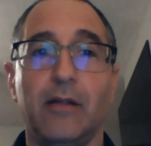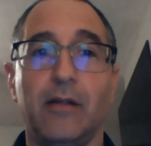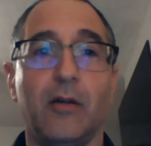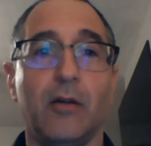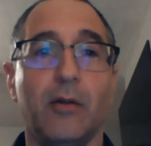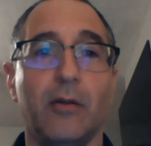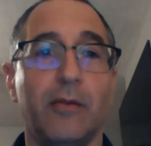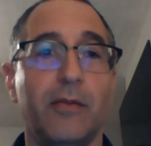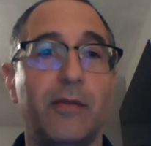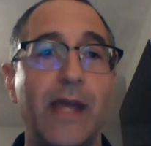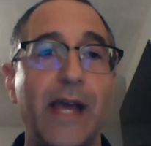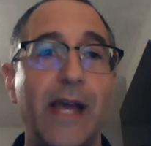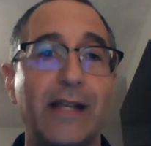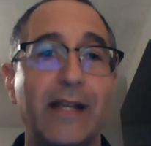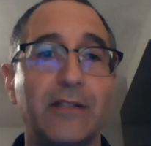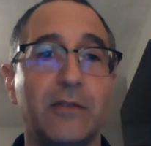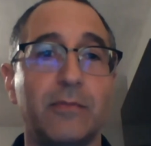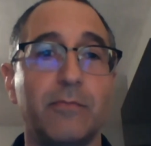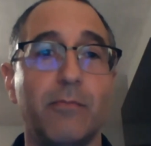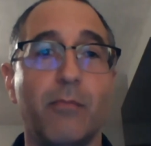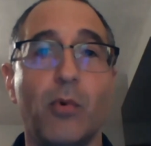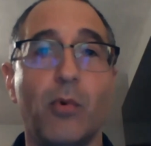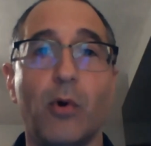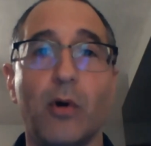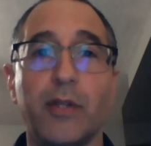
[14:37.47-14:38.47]

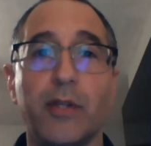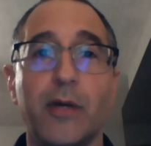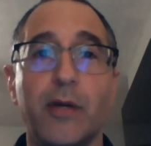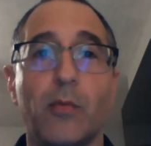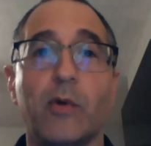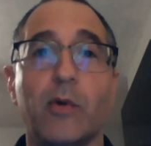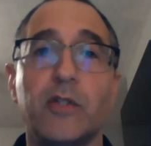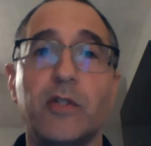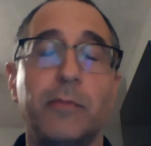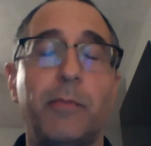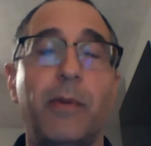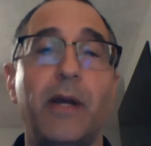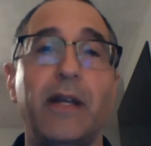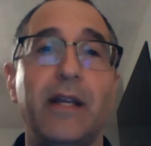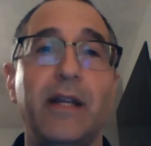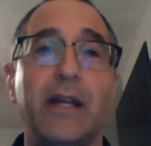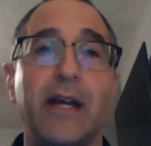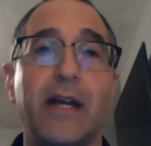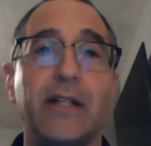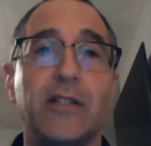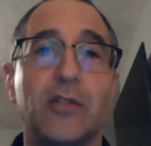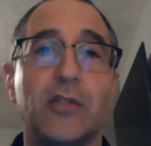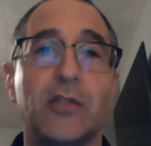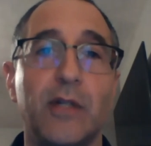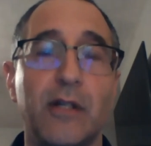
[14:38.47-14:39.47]
That's more than we're
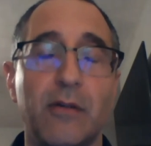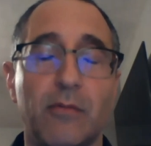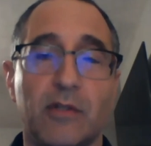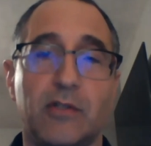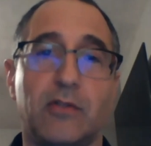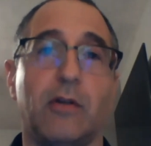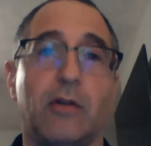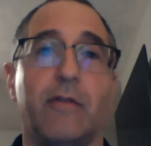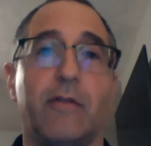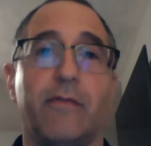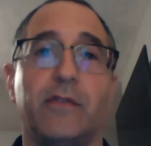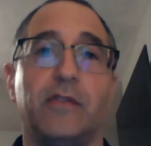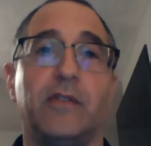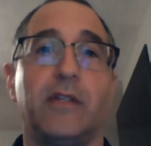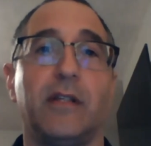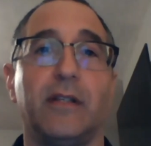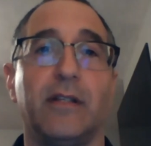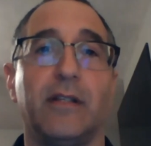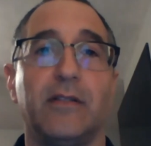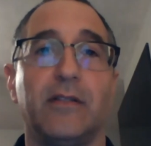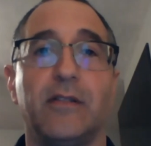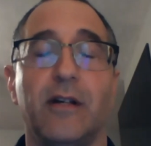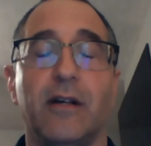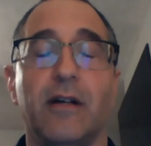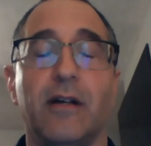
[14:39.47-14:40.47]
spending on street resurfacing
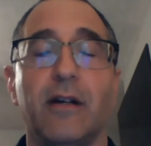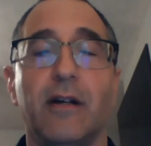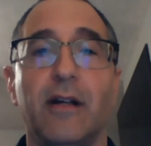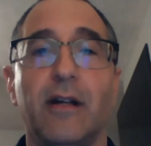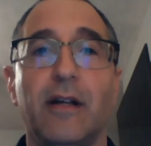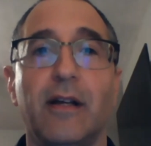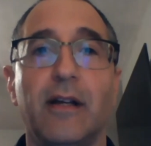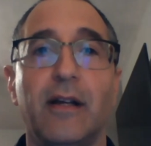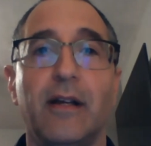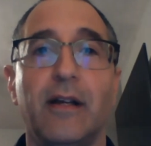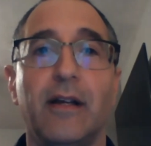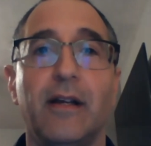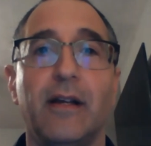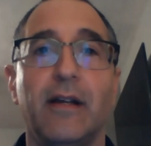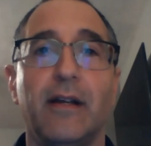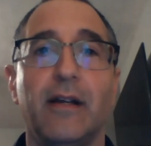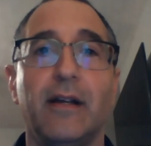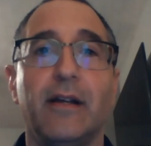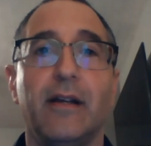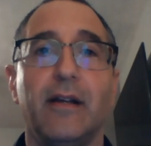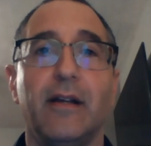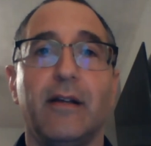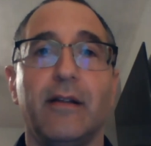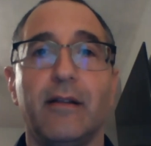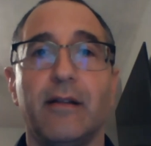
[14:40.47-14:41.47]
this year.
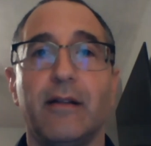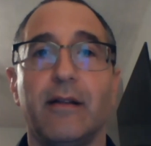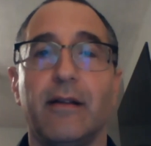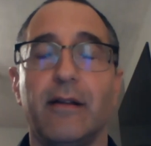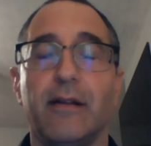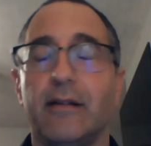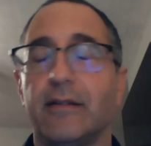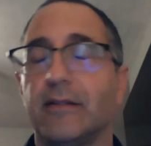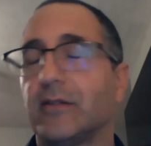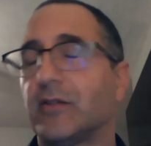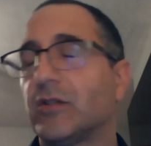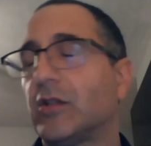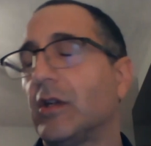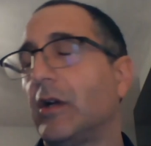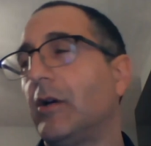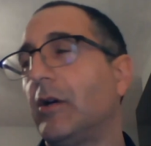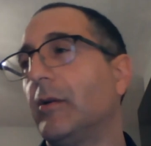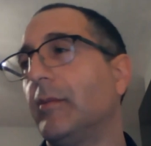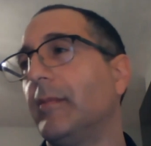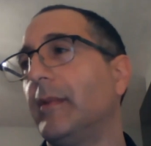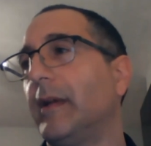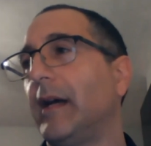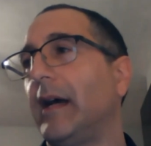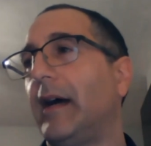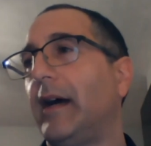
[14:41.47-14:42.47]

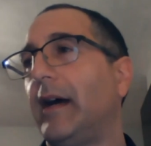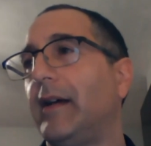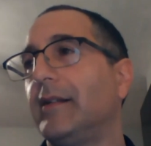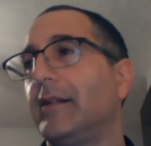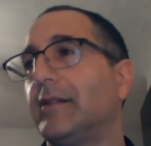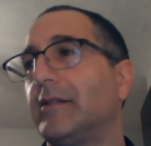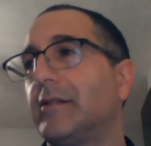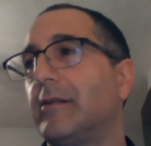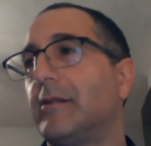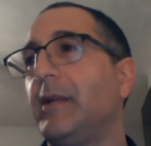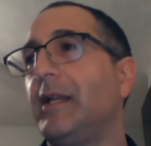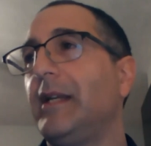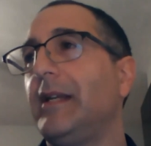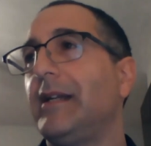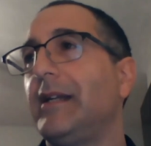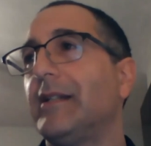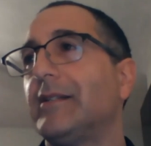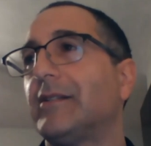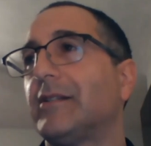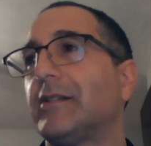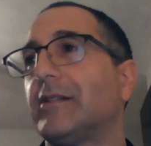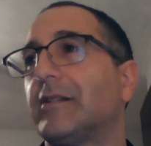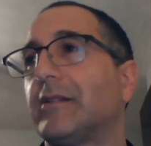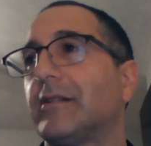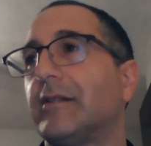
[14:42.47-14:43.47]
So to me,
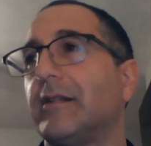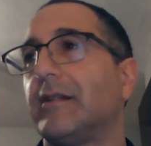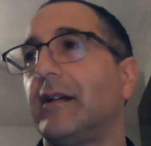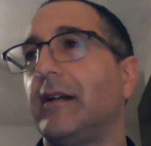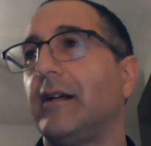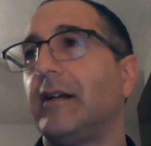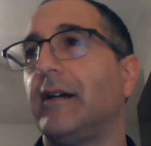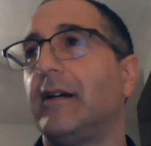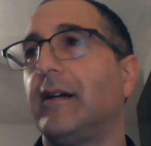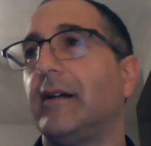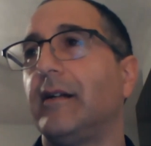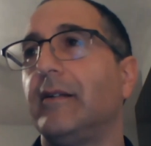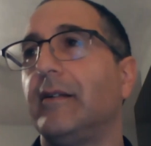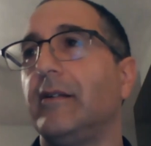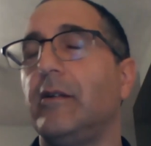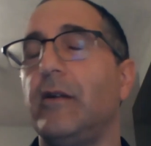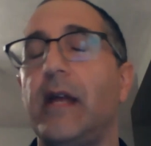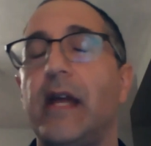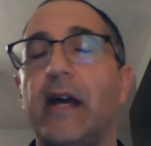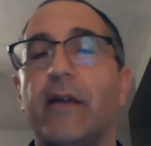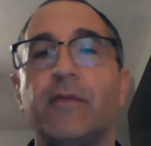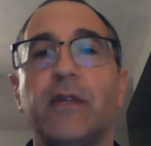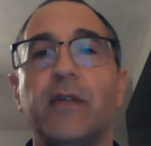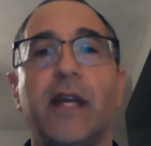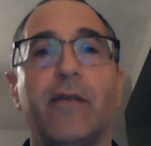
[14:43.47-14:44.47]
it's you
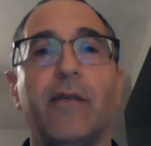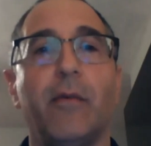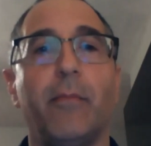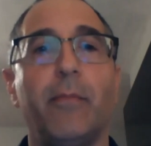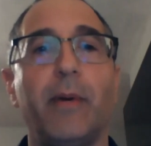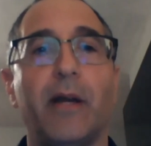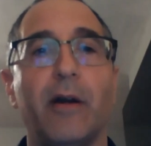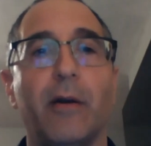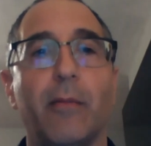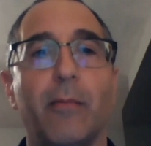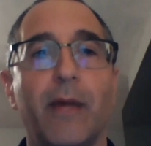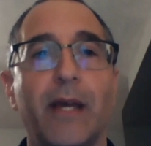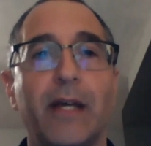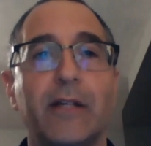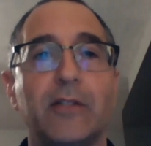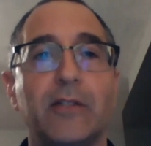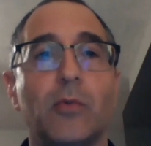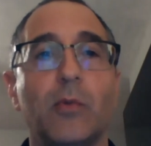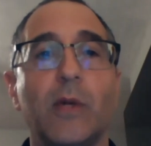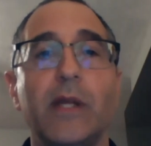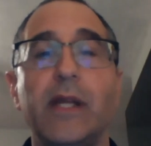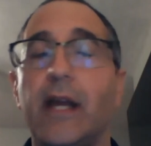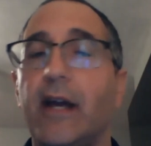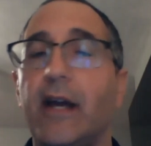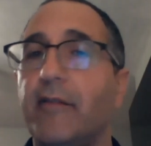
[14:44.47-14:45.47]
have to have a better
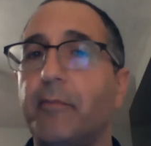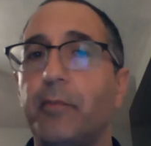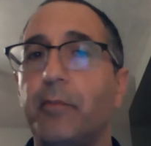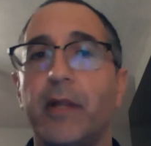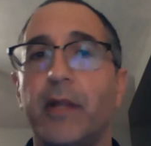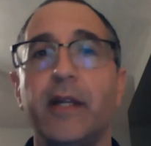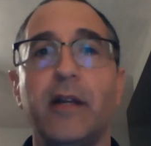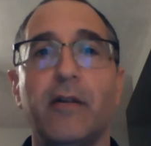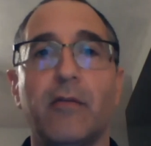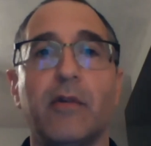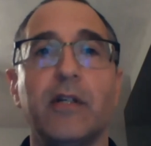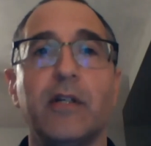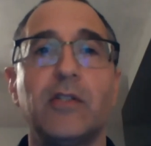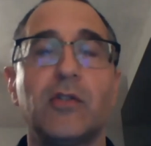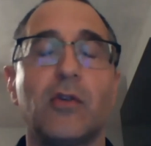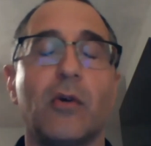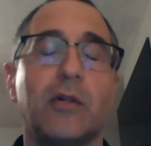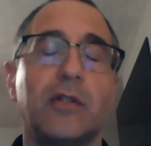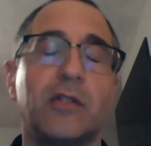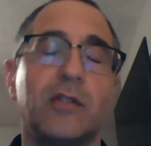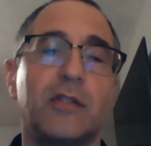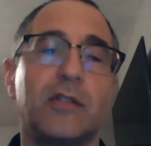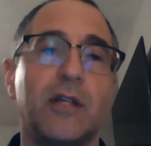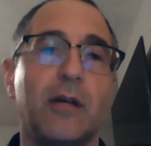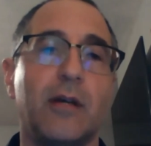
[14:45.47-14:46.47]
mix. We have plenty of
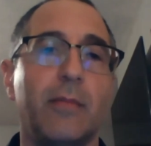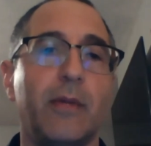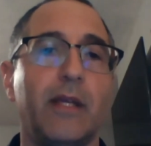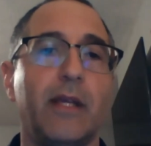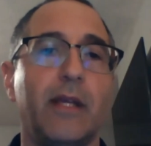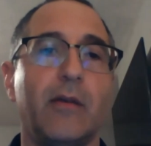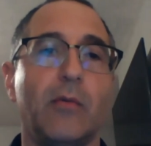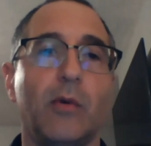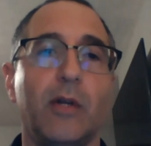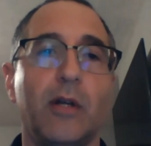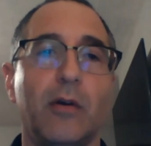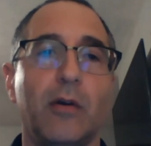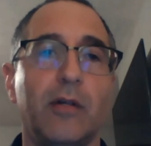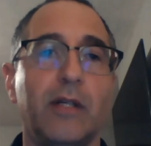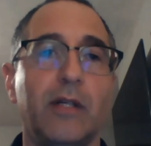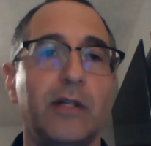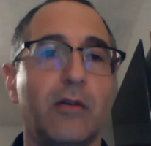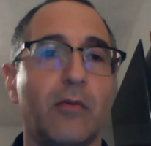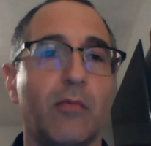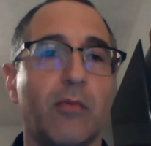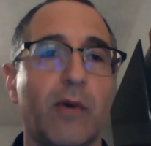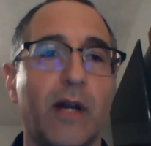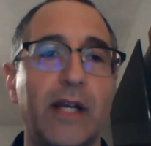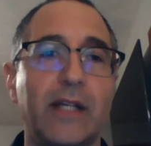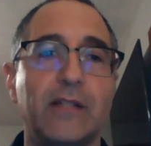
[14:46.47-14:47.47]
resources coming in. We don't need
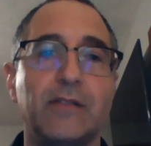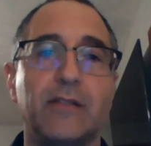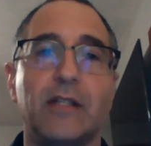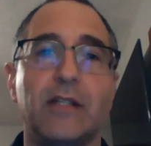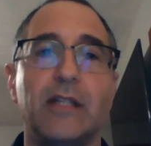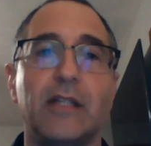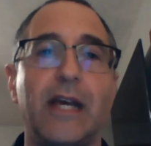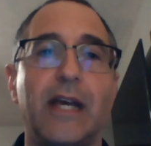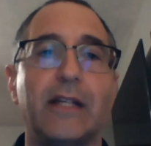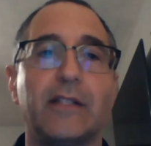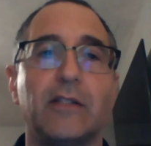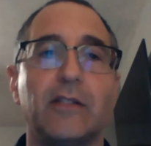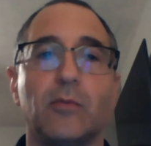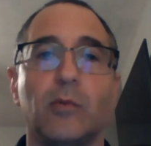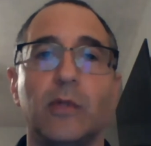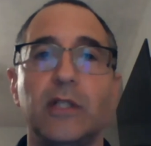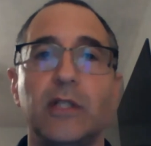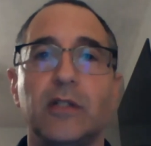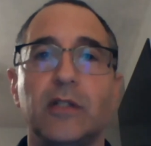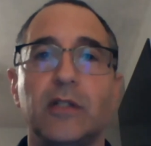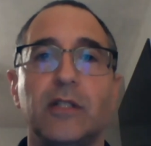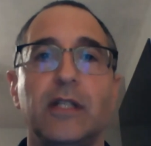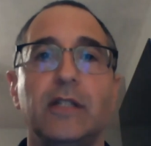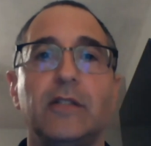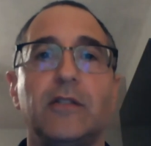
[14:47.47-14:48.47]
to raise the taxes. We
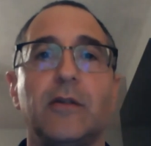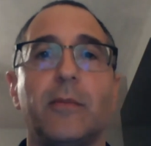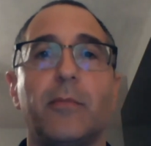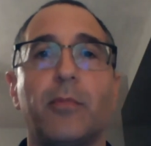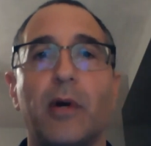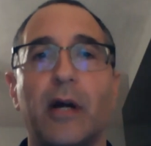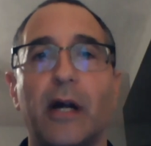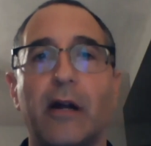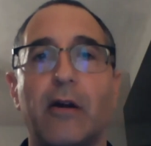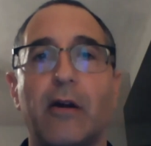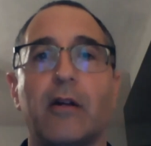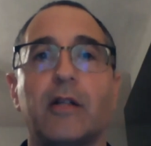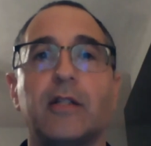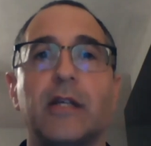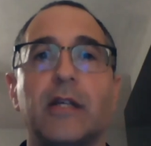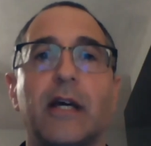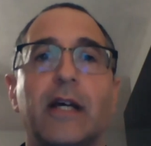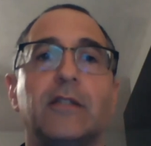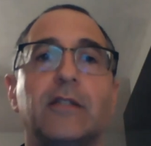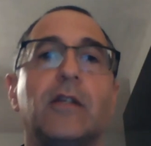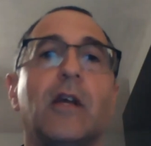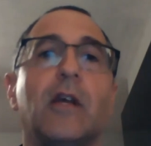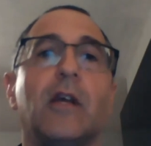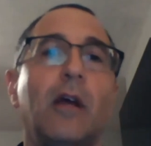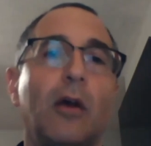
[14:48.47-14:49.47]
just need to
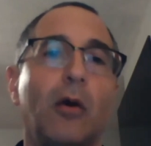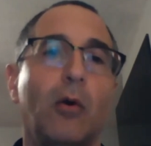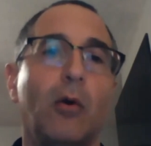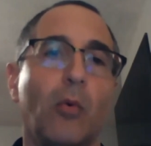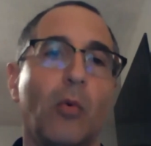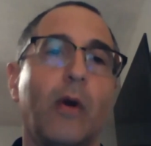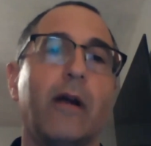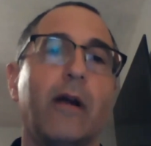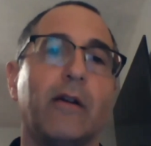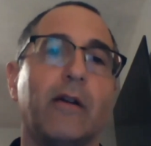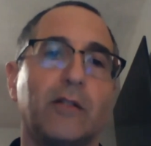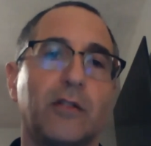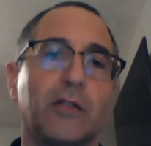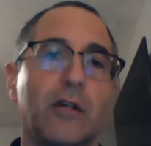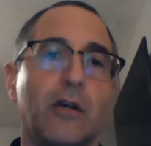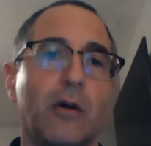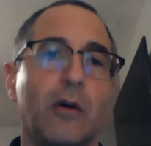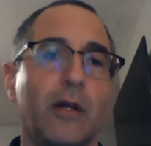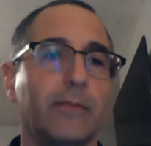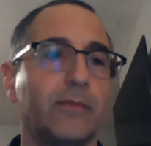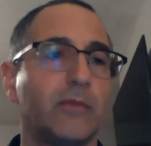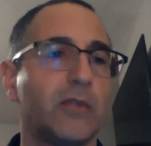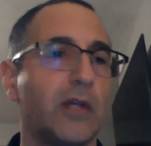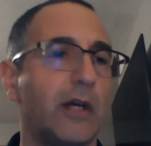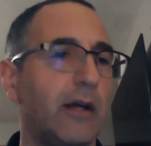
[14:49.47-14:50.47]
prioritize where it's
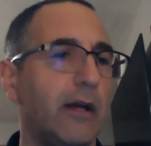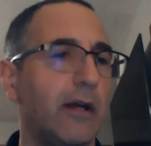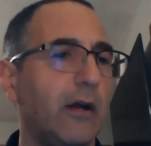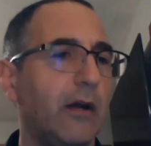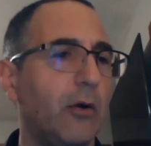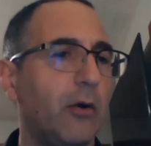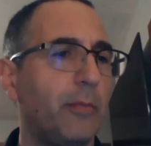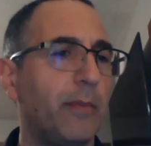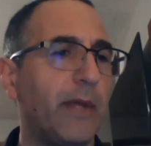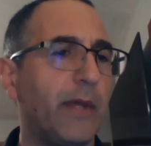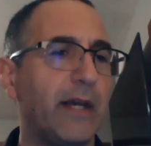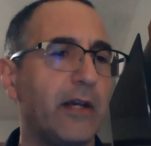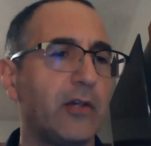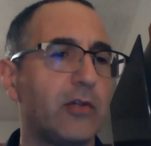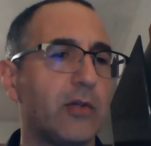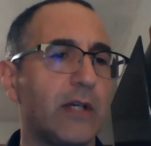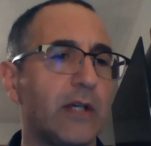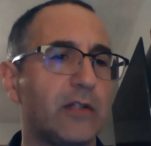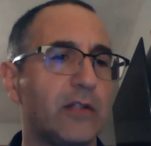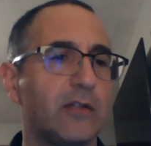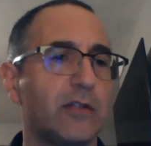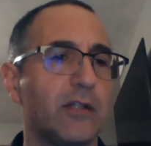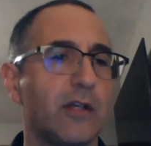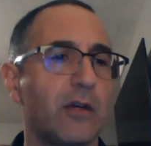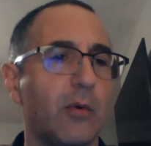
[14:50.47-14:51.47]
going. So I hope that
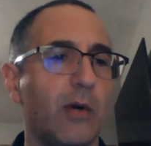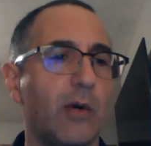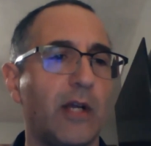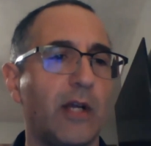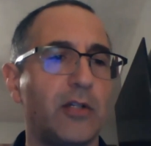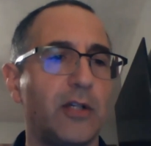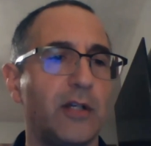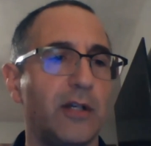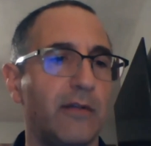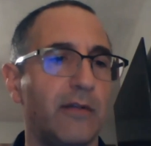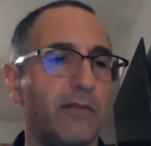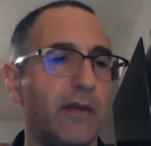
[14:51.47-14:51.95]
addresses the question.